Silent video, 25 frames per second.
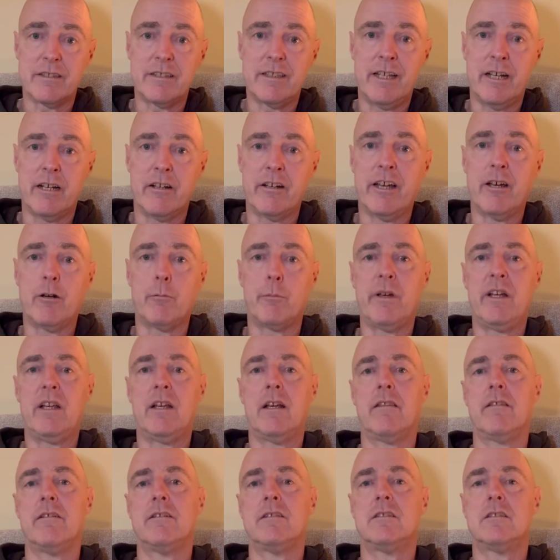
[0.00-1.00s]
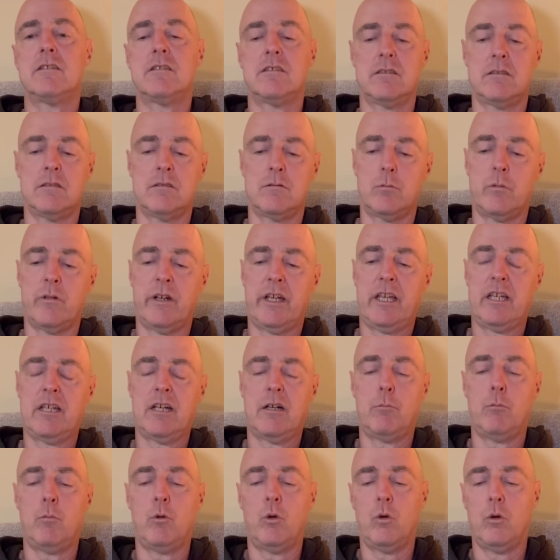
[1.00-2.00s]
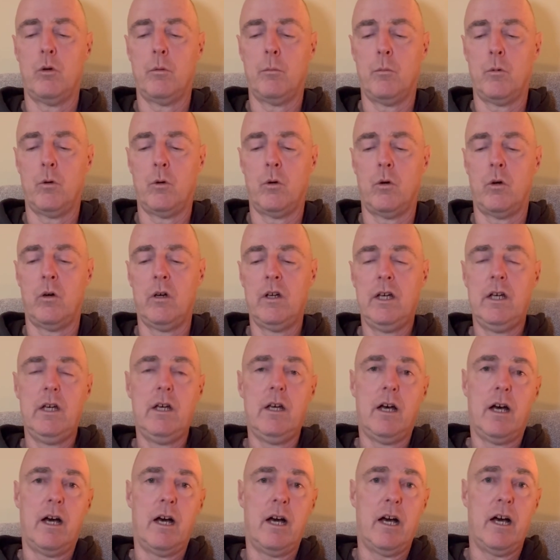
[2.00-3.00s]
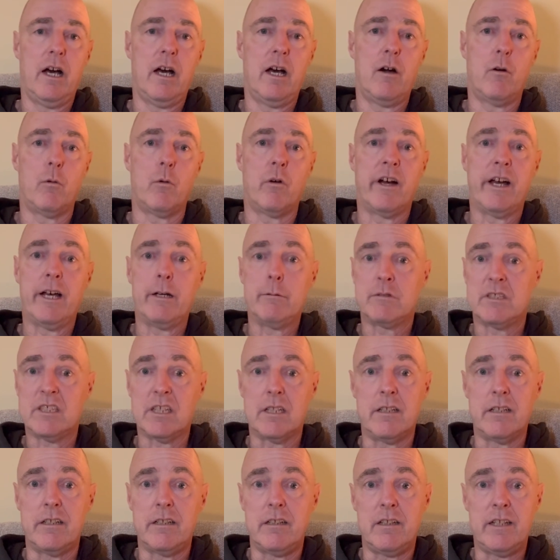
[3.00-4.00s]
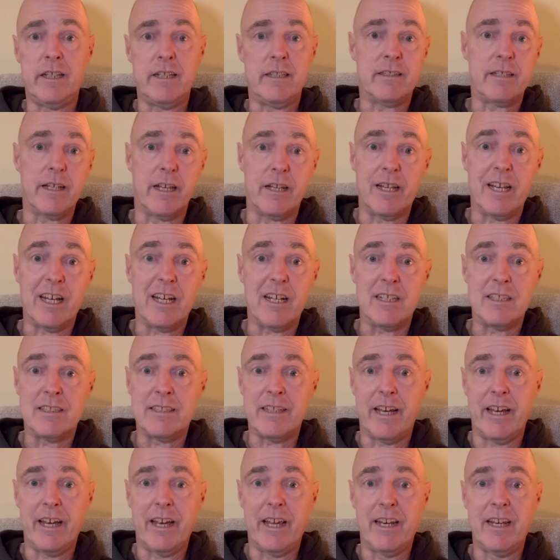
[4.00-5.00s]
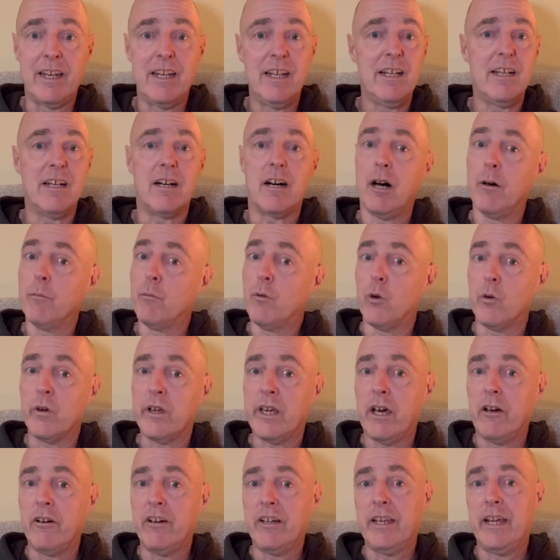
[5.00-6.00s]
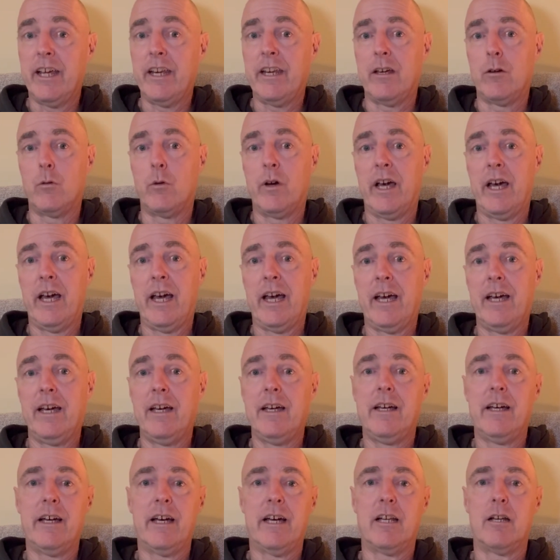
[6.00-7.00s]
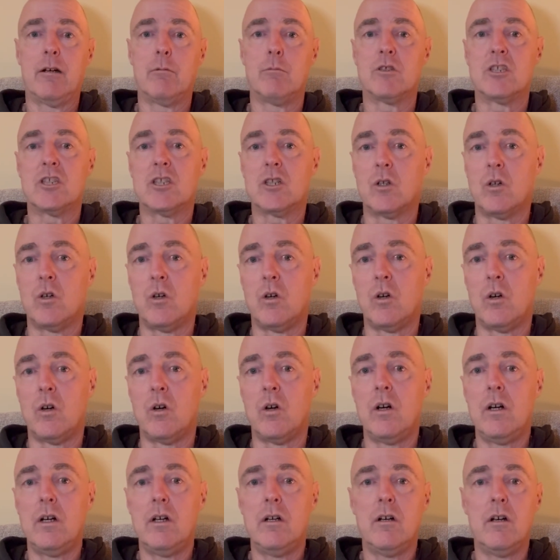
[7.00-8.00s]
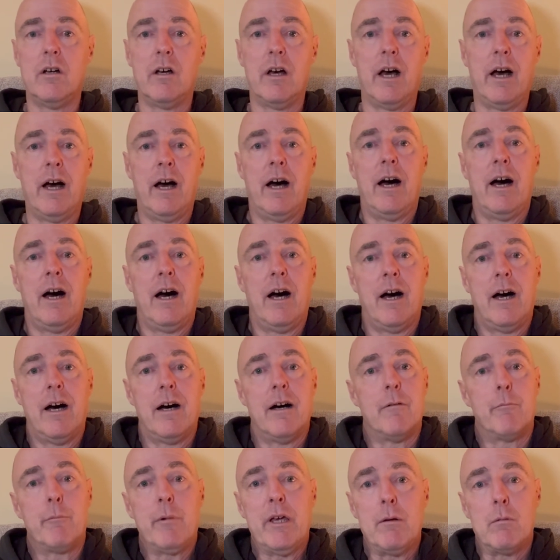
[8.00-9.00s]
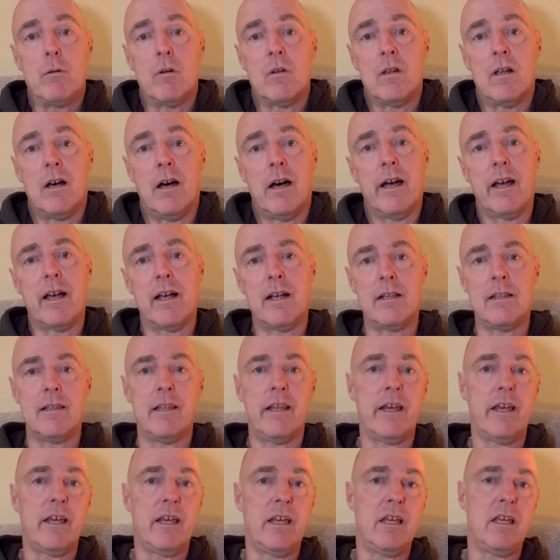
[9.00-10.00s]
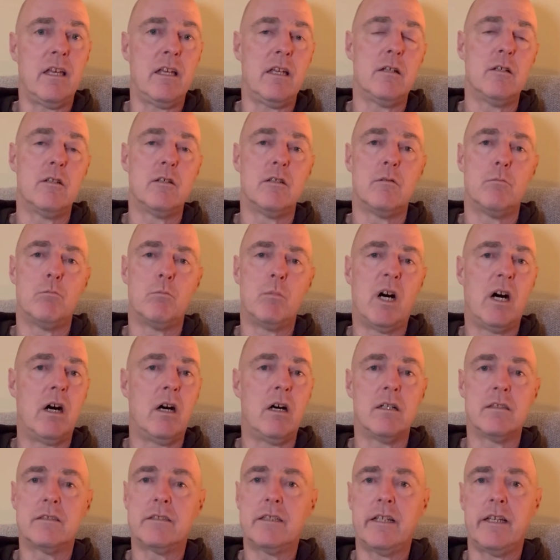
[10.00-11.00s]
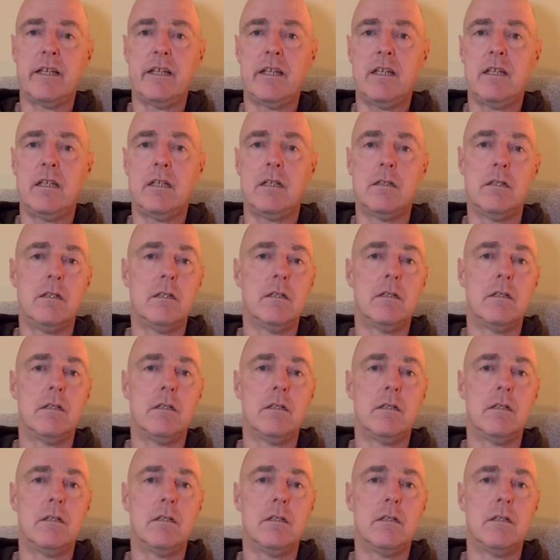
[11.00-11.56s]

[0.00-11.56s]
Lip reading: know, helping others to sort of wake up more and more. Absolutely, 10 out of 10, I'm not going anywhere. And I'm sure people like Lee, Marty,